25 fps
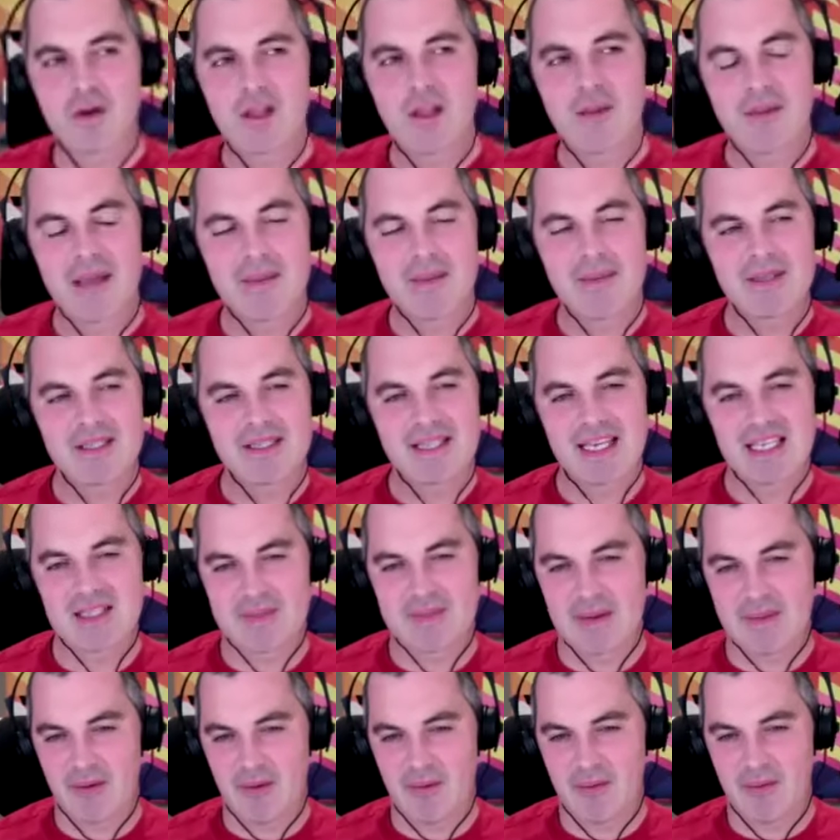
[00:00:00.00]
the big mistakes
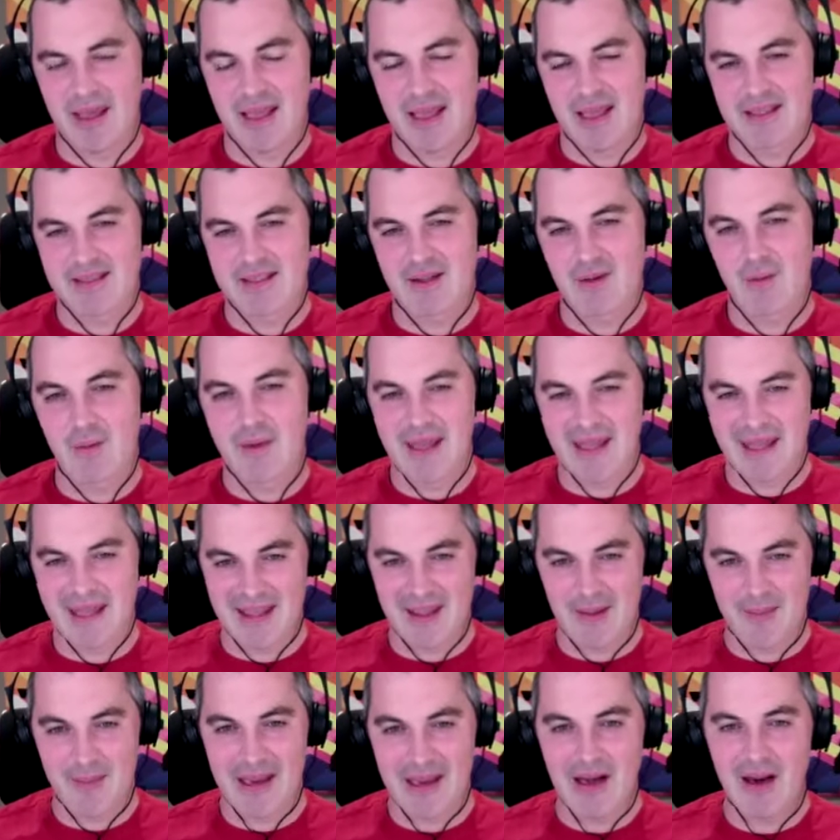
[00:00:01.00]
people make is the
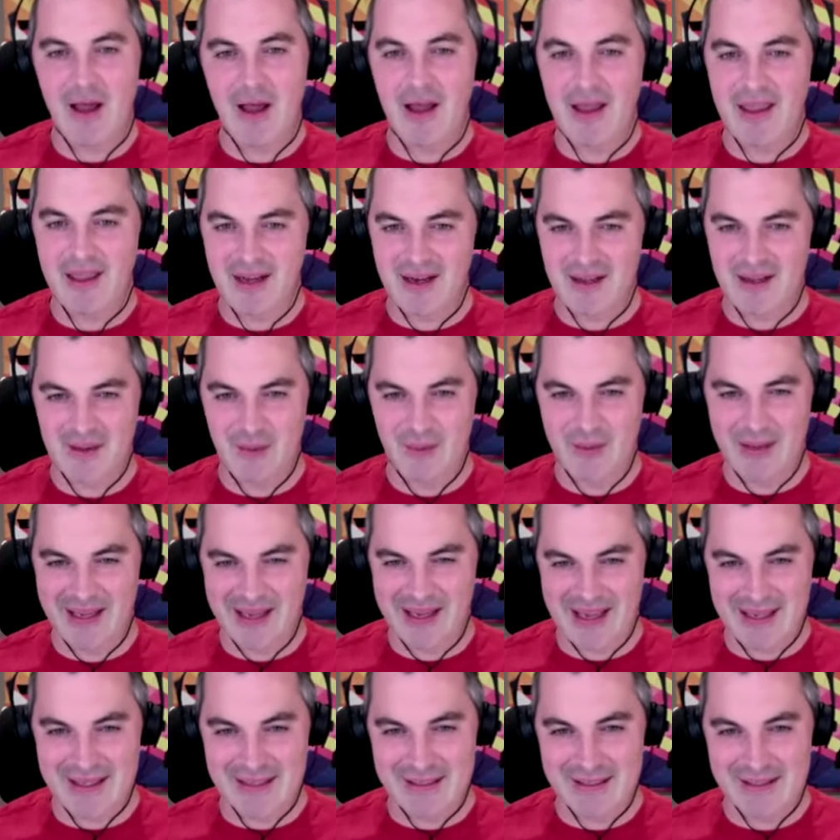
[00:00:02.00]
big lie-in at the
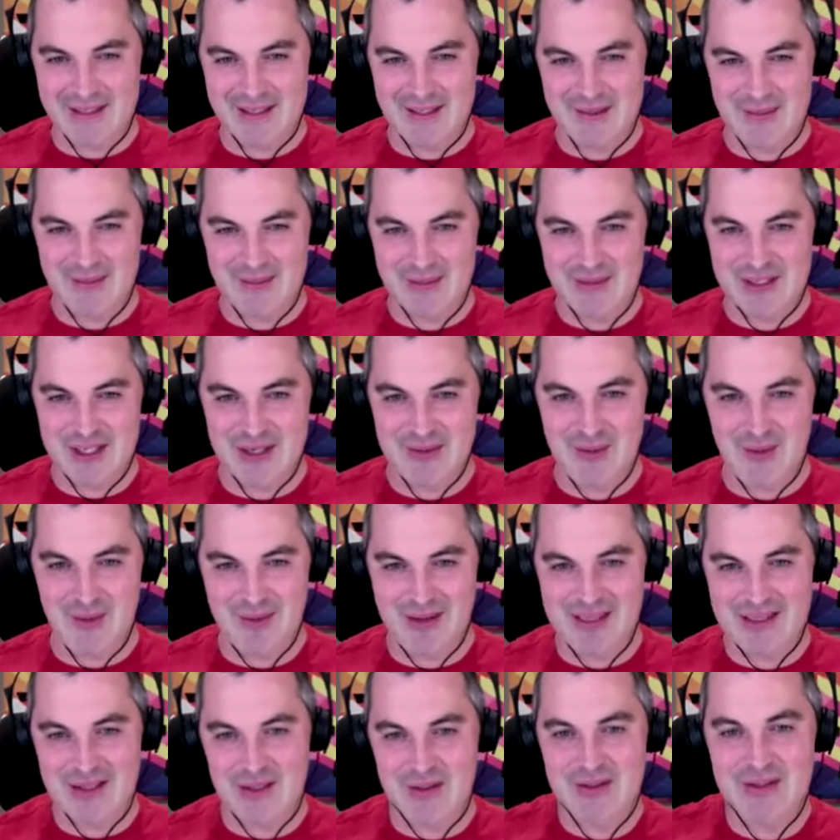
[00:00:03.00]
weekends, presumably.
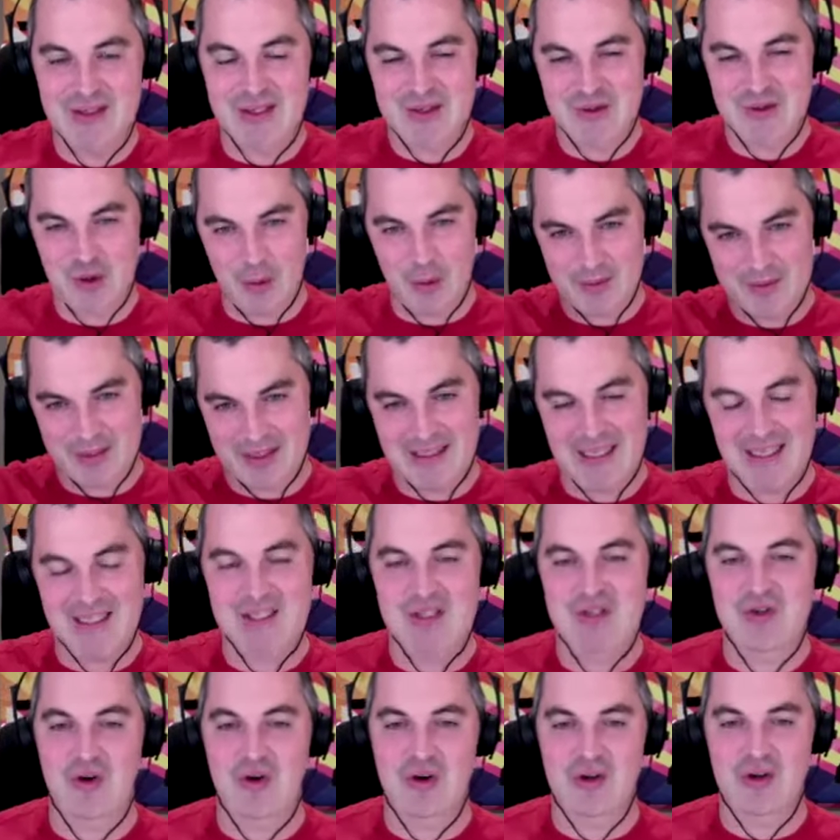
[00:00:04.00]
So it's disrupting that
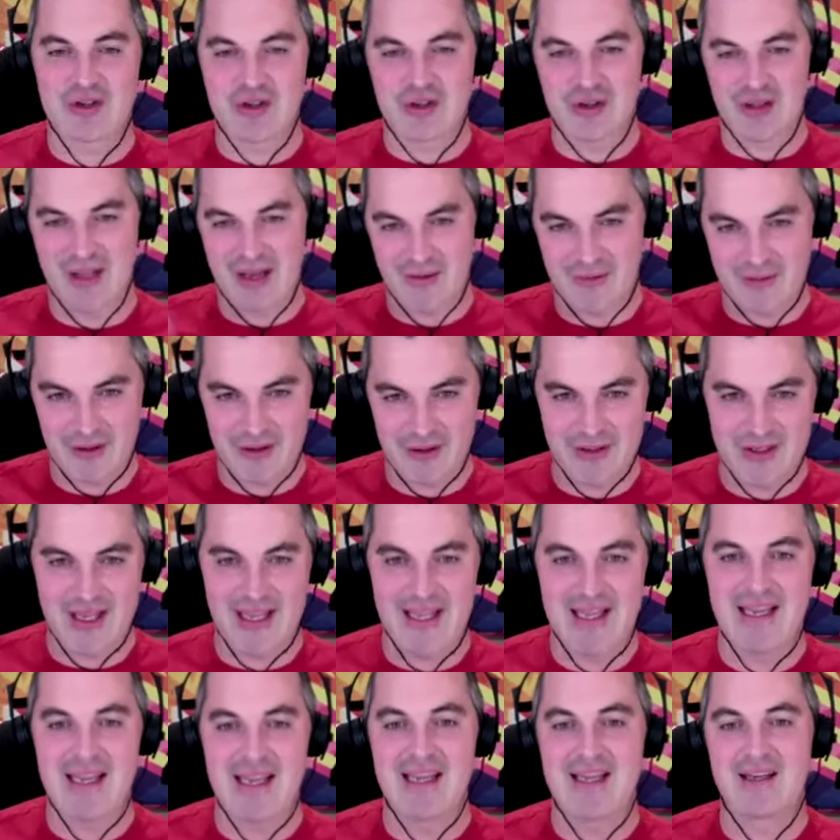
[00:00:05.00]
structure, that
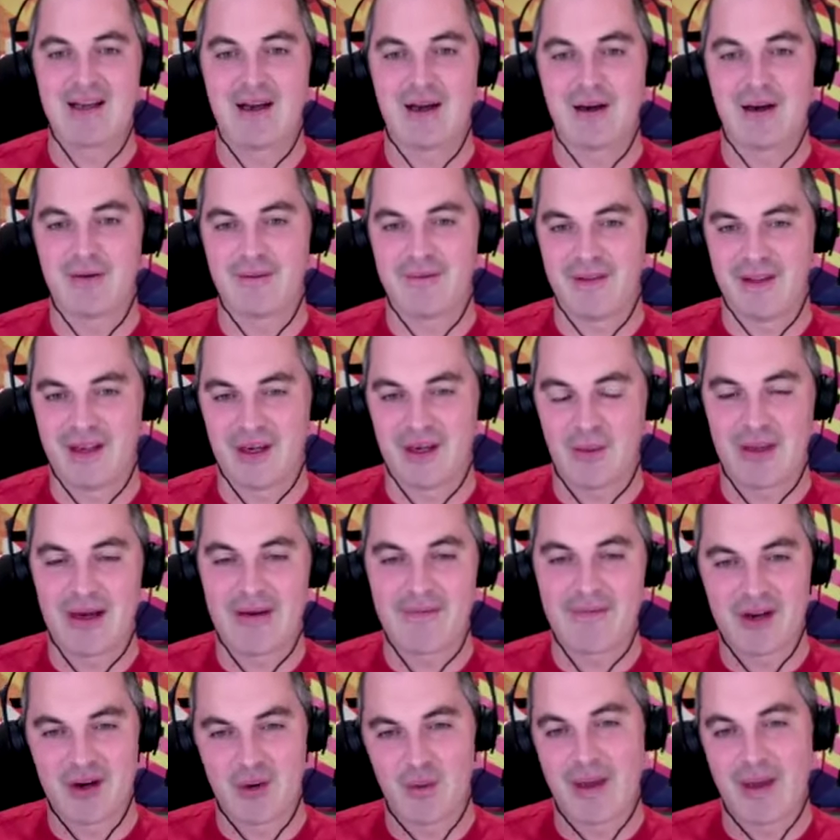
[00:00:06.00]
routine of, you know, whatever
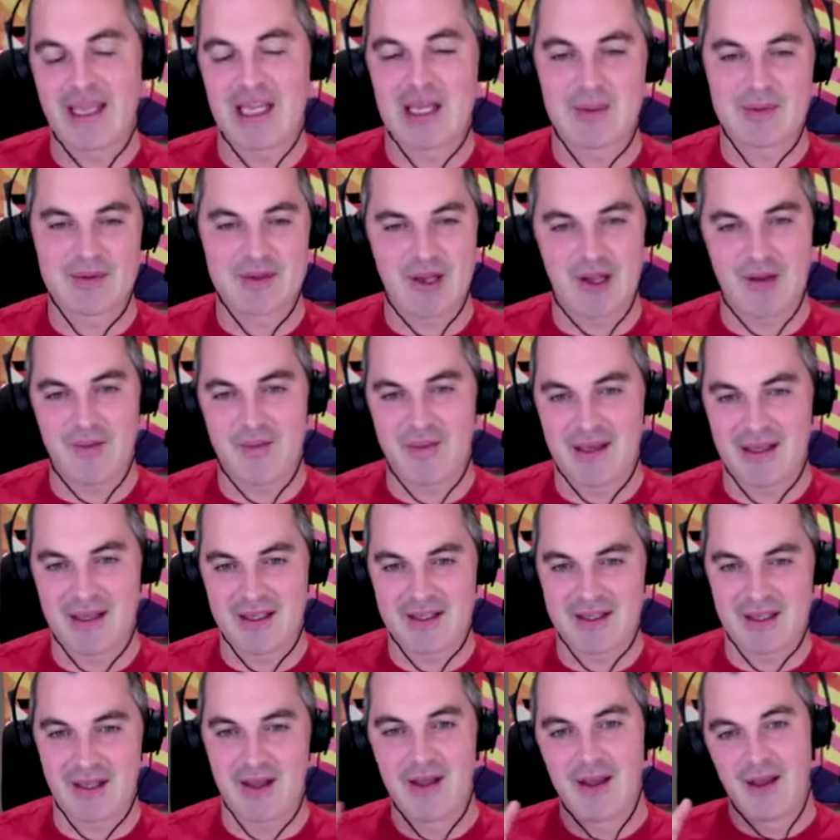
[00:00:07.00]
your wake-up time
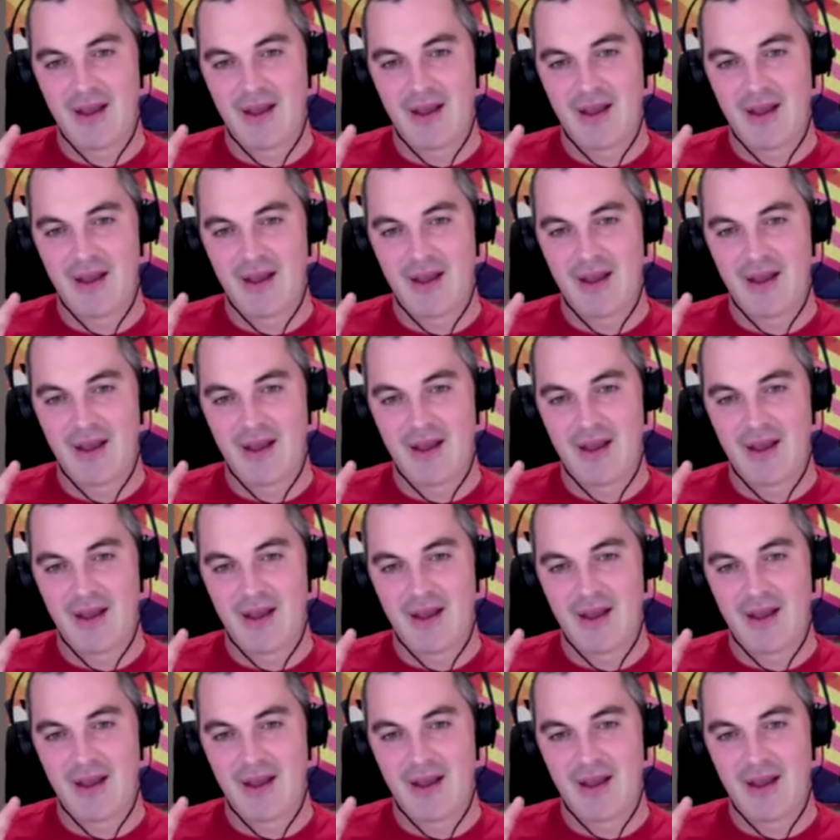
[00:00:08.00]
is.